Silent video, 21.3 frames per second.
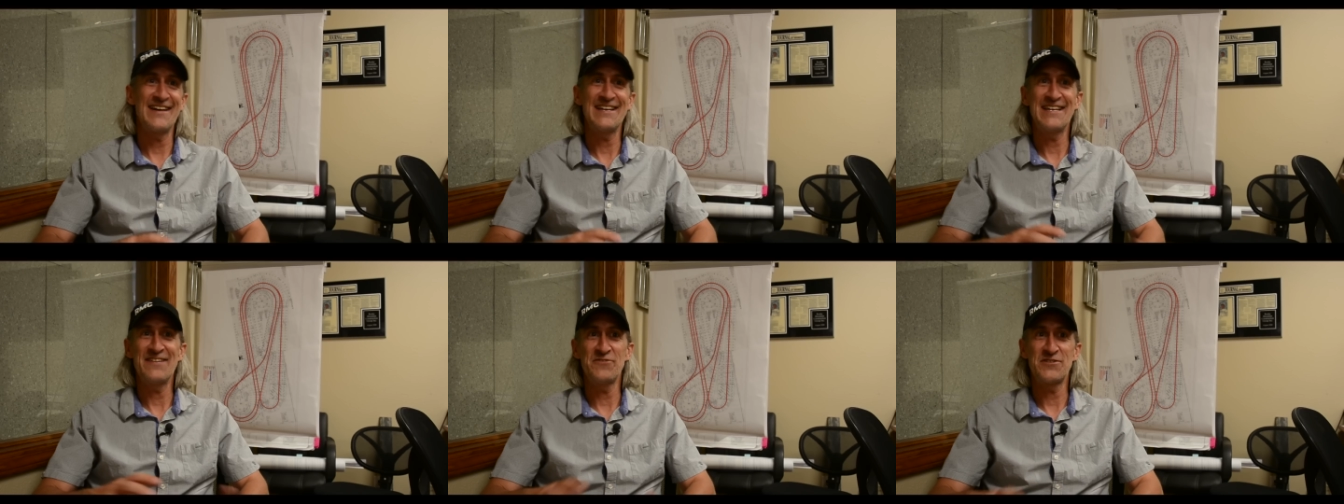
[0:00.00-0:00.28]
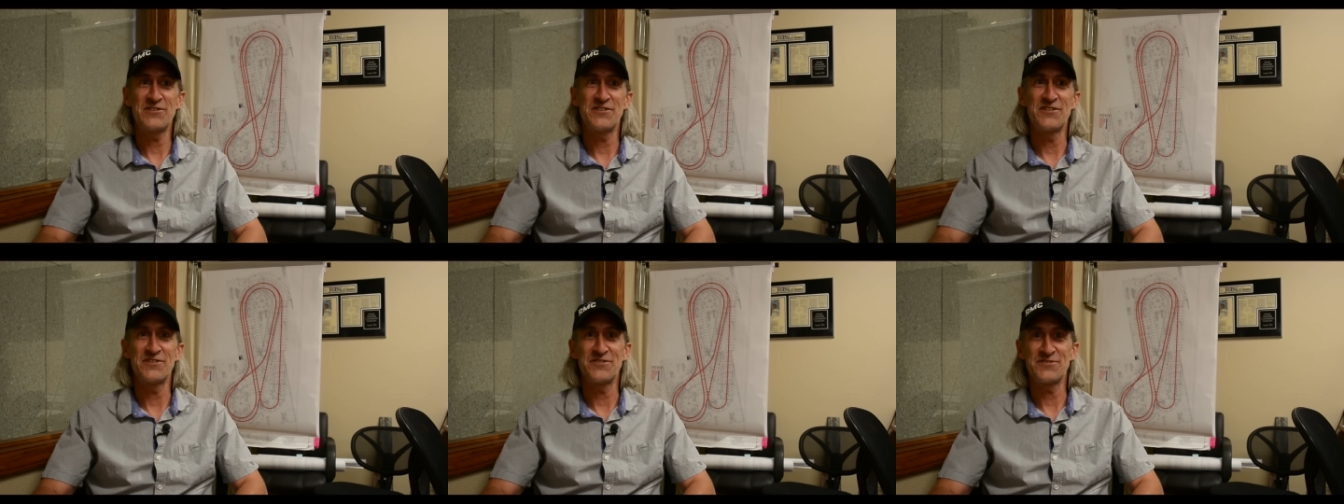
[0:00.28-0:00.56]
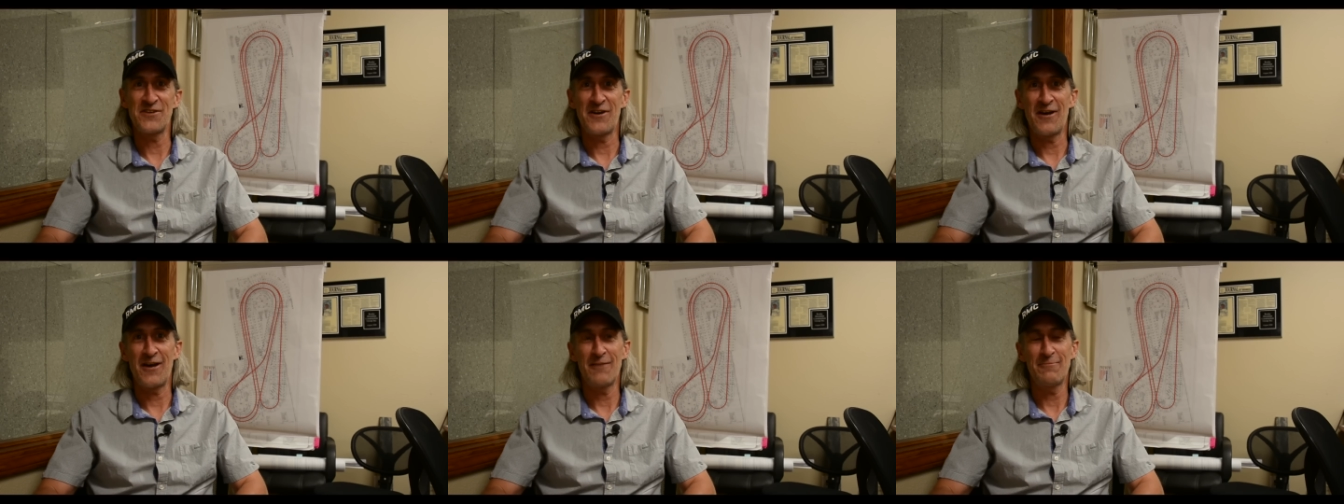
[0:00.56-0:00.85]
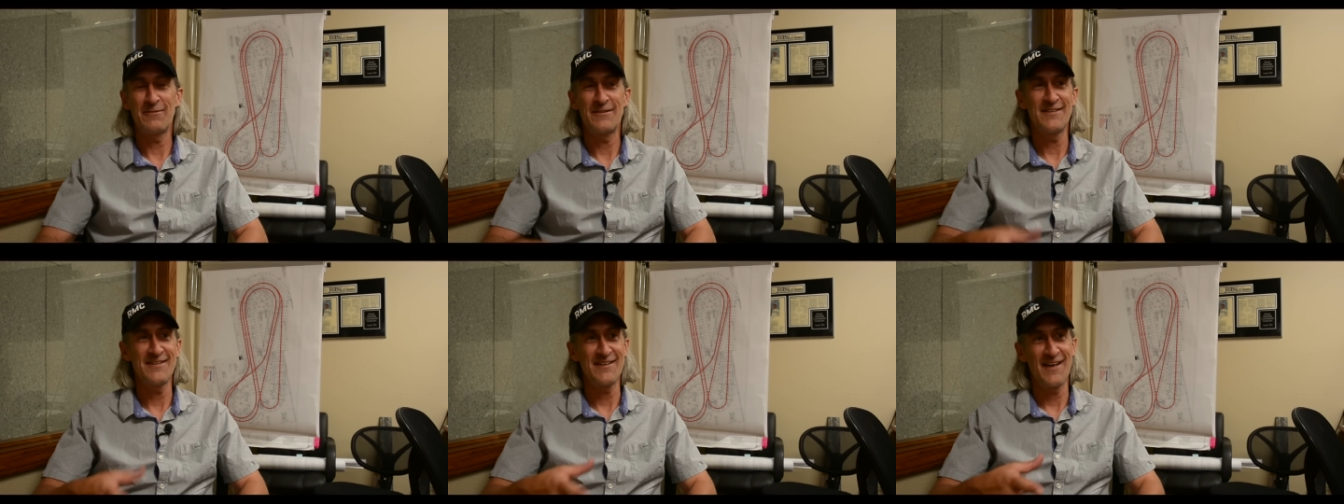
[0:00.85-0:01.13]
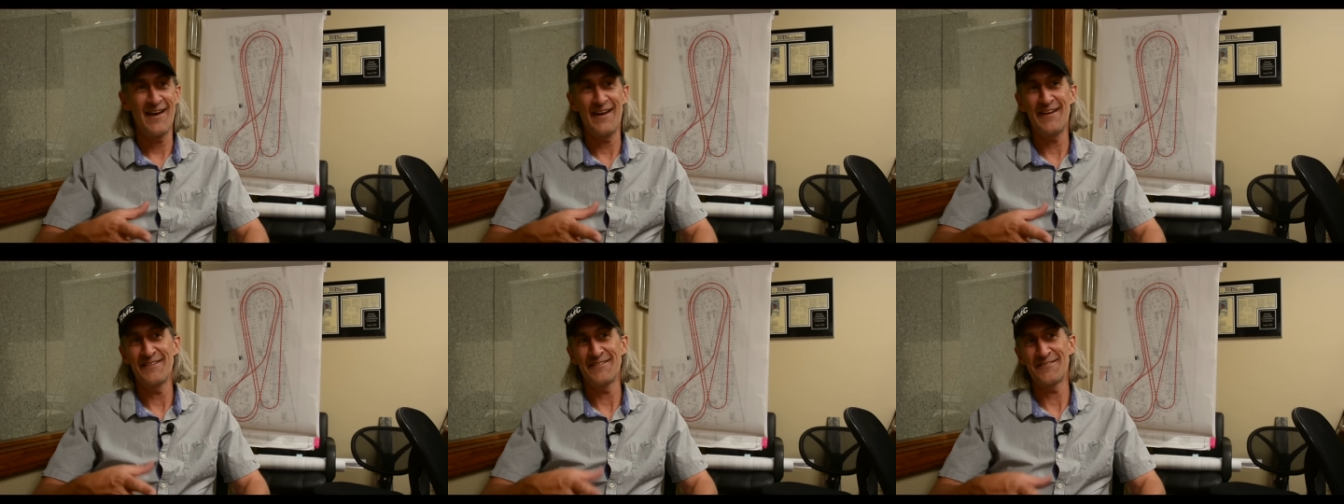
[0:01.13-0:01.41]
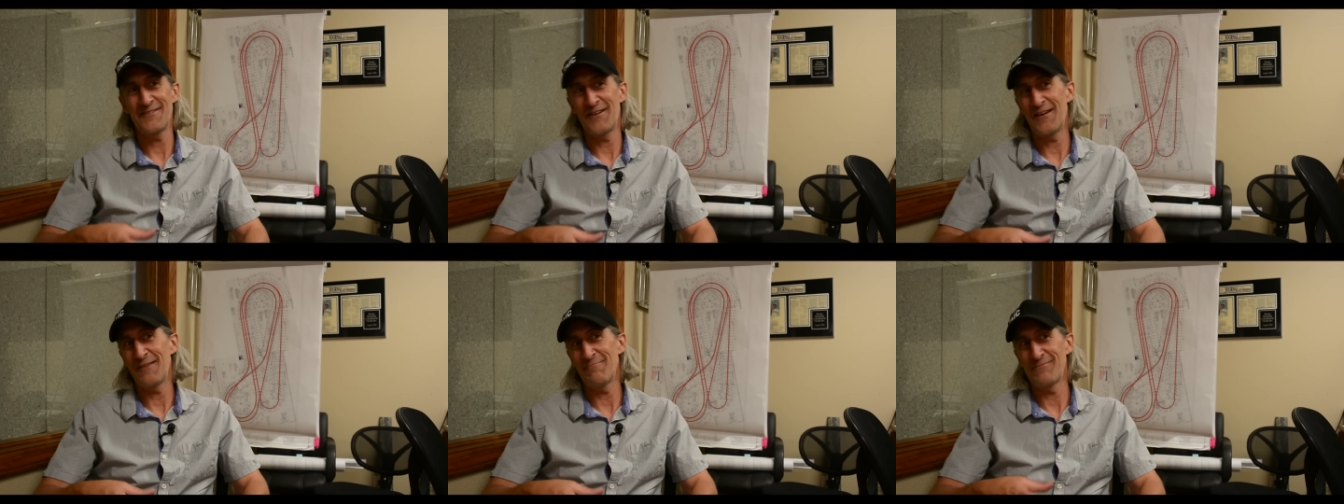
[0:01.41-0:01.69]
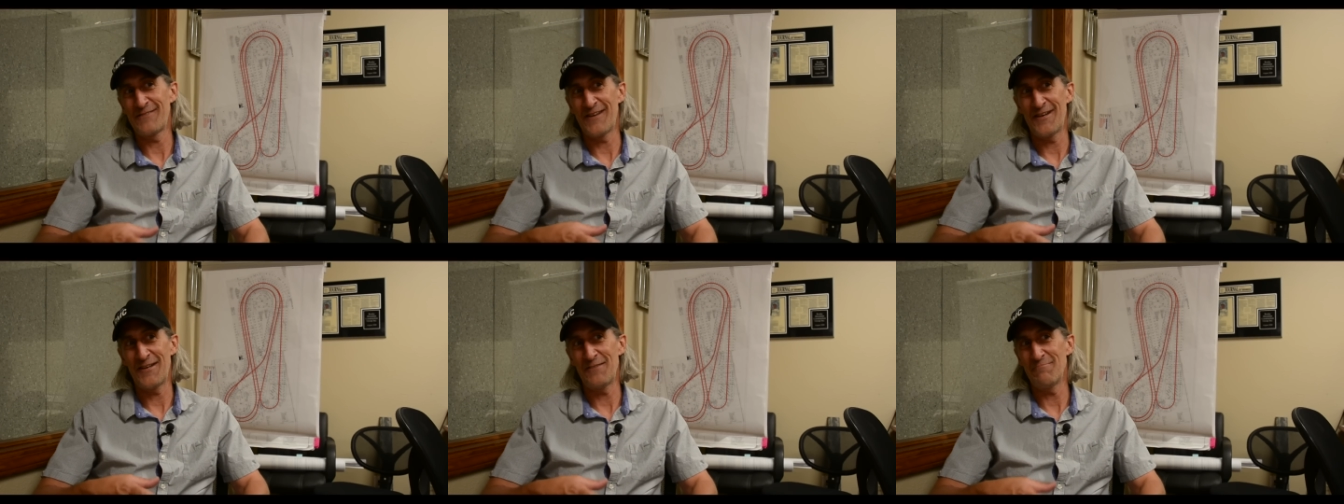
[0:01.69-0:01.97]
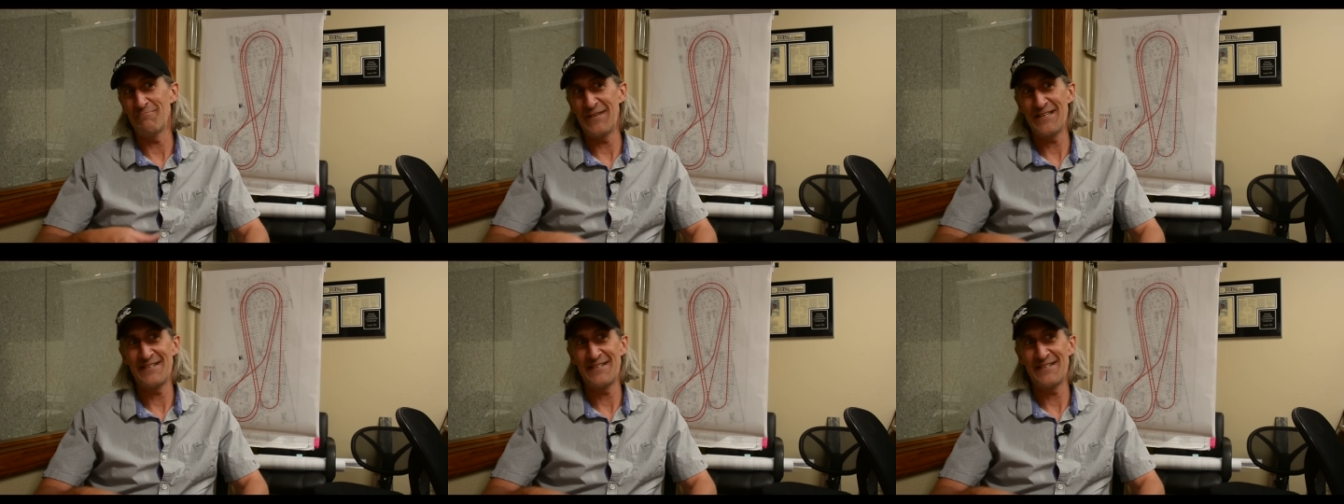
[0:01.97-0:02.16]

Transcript: I give it to the shop. The guy in the shop kind of